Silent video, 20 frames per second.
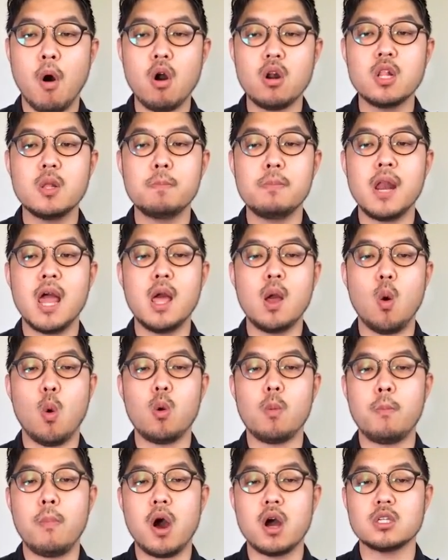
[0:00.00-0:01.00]
multiplying
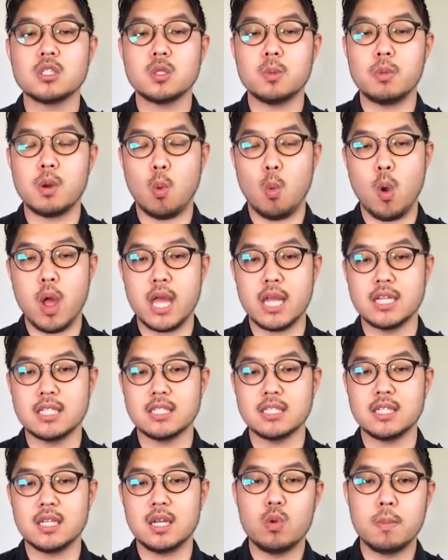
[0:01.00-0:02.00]
all possible
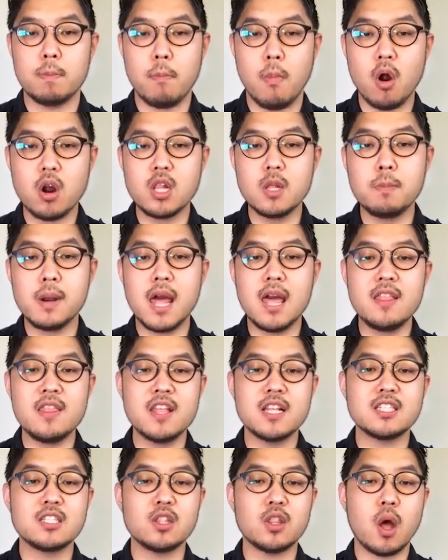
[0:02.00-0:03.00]
ways. We multiply
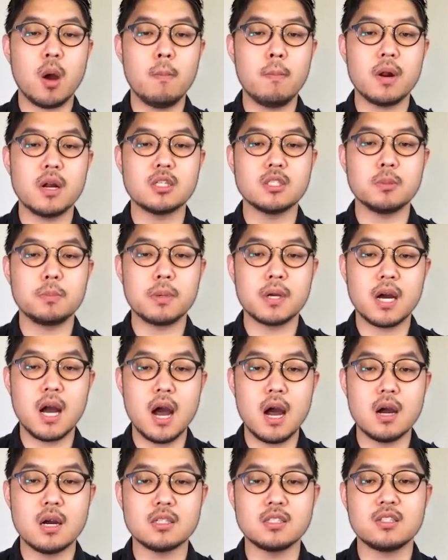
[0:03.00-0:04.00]
these numbers
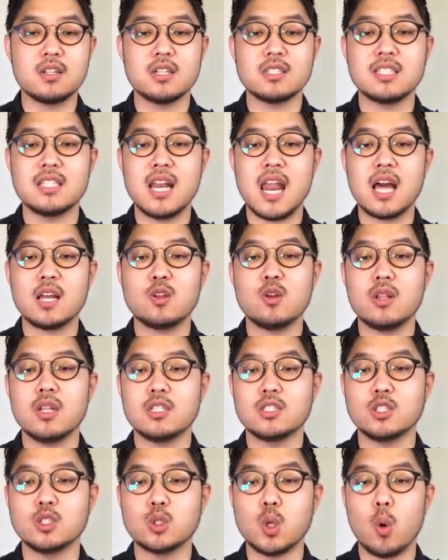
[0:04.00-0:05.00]
because the
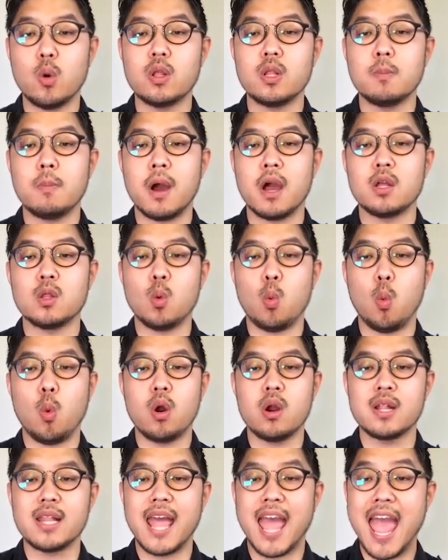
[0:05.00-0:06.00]
selection is joined by the
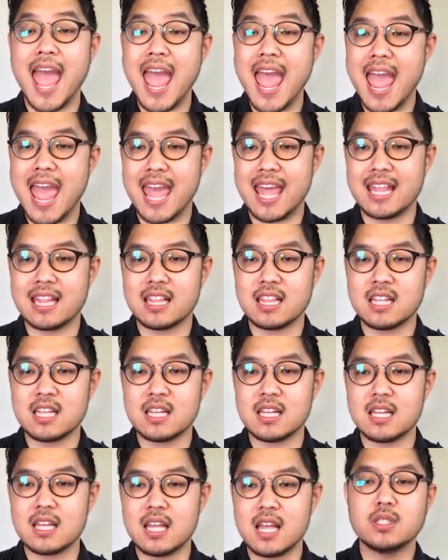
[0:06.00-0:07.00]
word and.
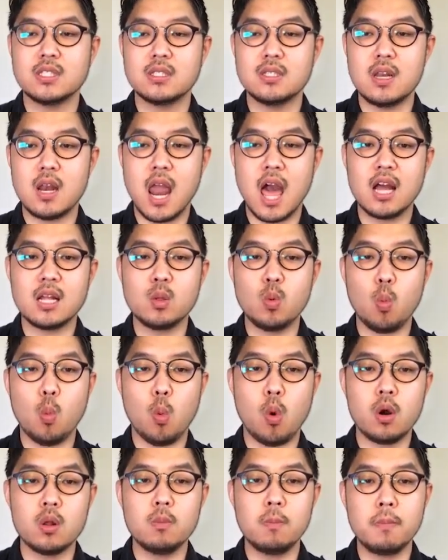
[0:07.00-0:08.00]
We select
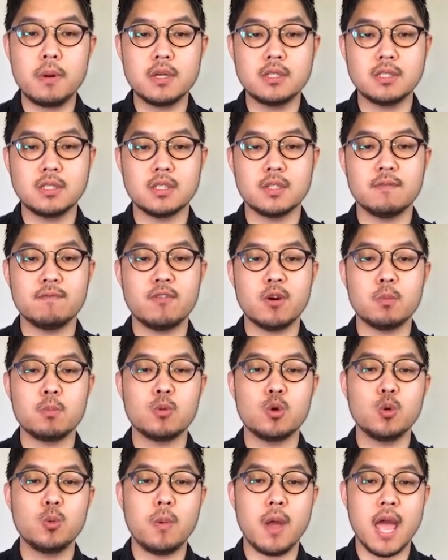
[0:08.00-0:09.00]
one person
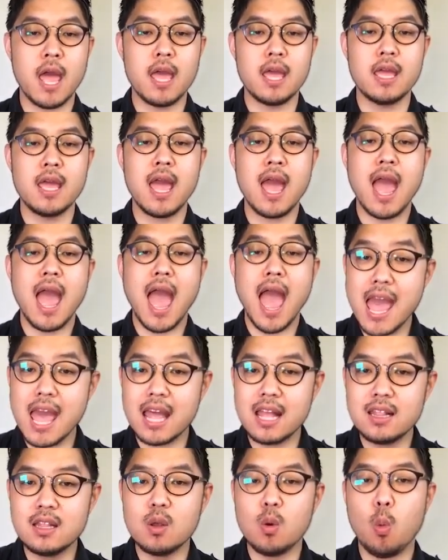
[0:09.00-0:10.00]
from Group A
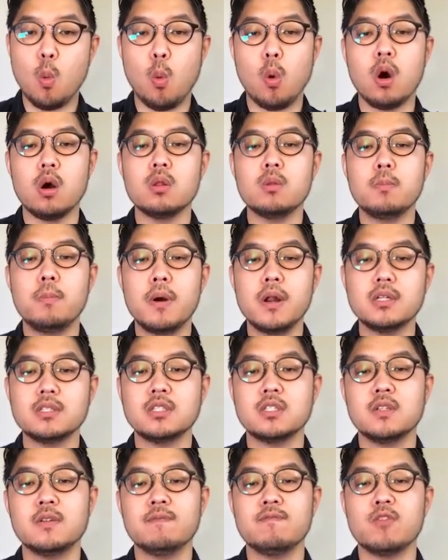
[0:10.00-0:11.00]
and one
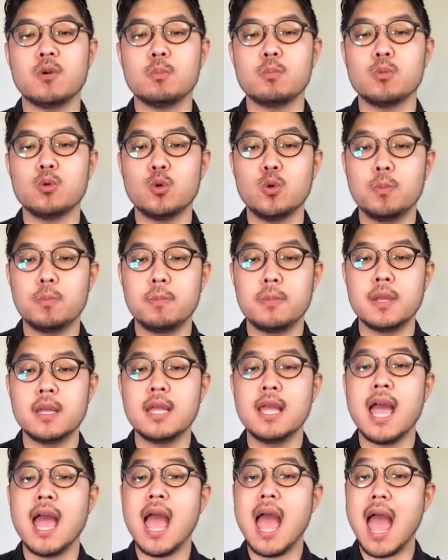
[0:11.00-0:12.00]
person from Group
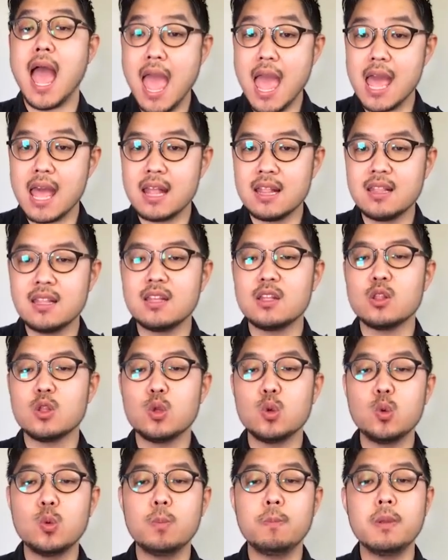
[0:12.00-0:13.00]
B and
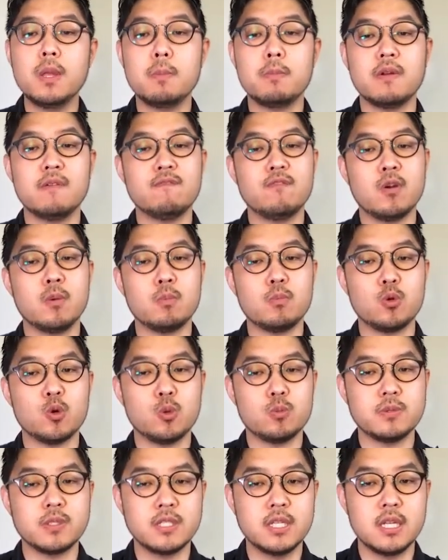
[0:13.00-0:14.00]
2 people from
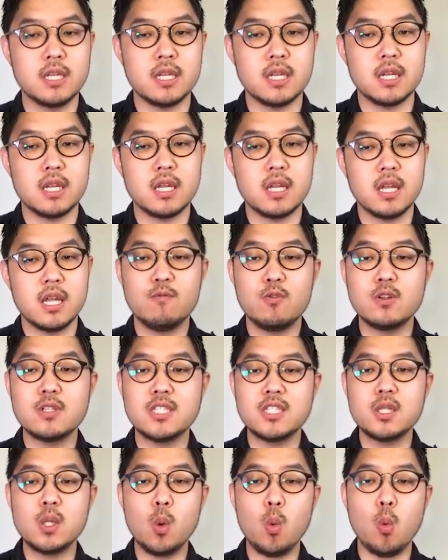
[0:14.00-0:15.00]
Group C. If
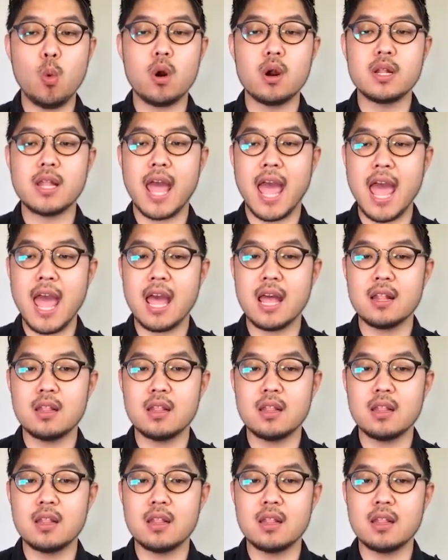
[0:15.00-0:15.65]
you see the word